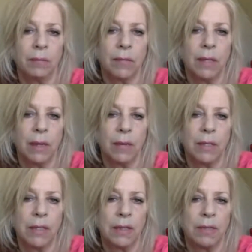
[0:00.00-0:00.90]
let me
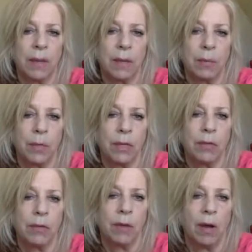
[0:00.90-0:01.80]
see if I can bring
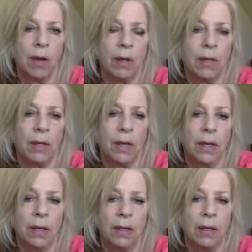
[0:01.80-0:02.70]
you on
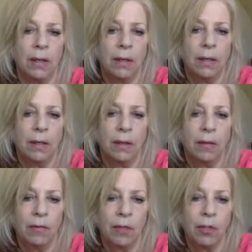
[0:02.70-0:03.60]
uh,
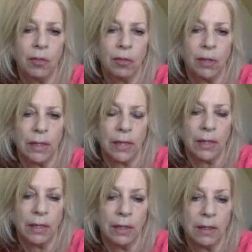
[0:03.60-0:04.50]
visually
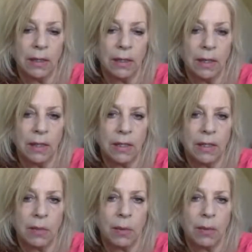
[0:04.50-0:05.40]
and see
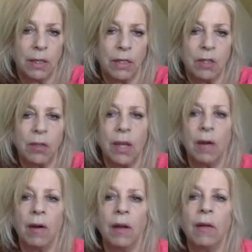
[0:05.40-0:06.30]
what we can do
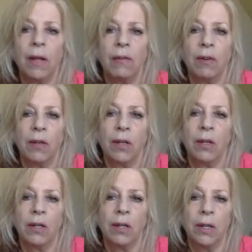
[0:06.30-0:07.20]
there. Okay, very
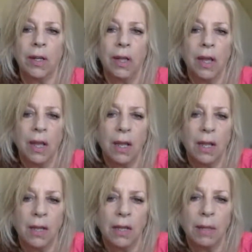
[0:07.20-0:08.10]
good.
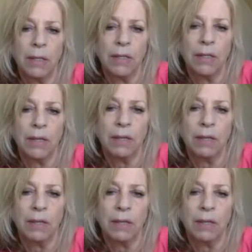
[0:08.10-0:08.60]
And let me see if